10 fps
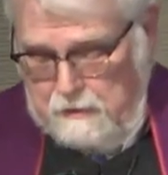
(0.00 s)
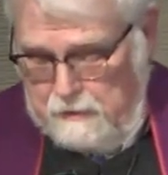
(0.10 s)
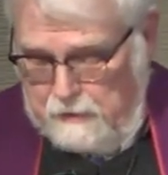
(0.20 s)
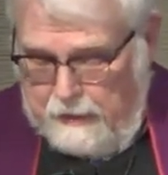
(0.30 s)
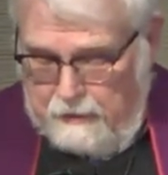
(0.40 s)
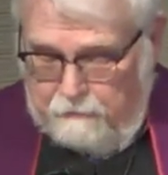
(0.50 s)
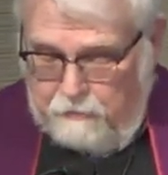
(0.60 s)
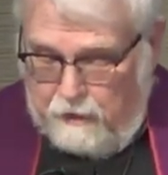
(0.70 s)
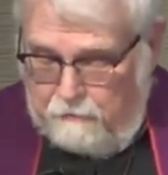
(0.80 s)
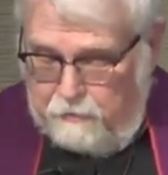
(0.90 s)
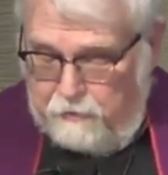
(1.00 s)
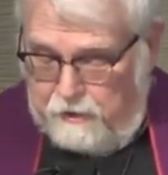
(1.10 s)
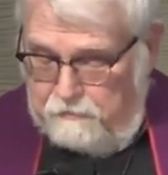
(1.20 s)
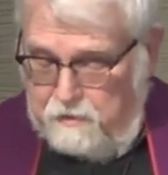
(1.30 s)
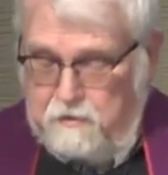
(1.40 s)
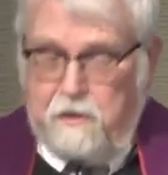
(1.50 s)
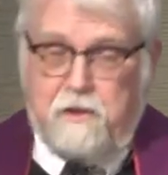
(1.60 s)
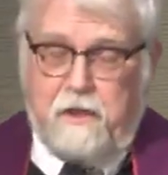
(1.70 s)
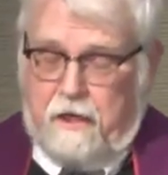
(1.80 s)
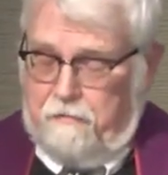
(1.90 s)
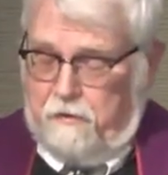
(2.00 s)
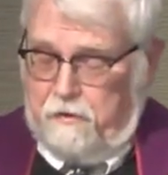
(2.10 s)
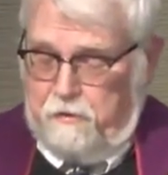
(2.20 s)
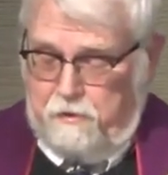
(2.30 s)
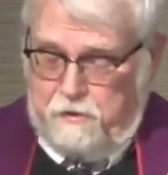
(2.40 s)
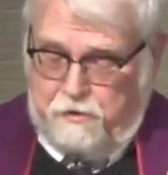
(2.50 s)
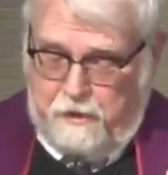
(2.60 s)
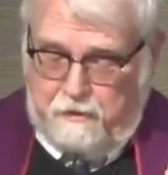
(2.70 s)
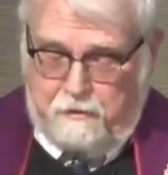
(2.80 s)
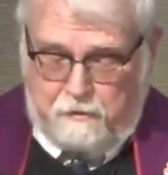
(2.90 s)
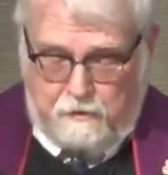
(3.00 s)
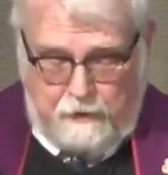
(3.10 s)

The God of love who gives us a Savior who is gentle